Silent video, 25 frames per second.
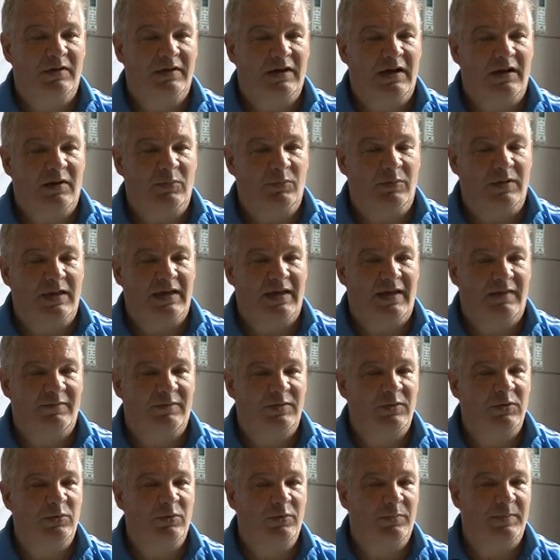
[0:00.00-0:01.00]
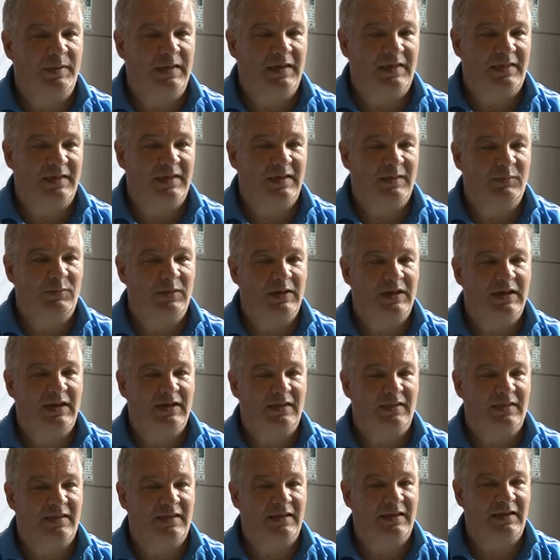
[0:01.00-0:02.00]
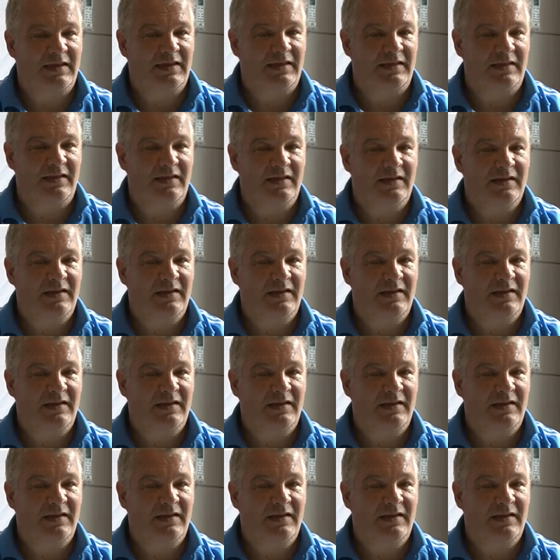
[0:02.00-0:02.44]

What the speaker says: Now we have UBC, we can see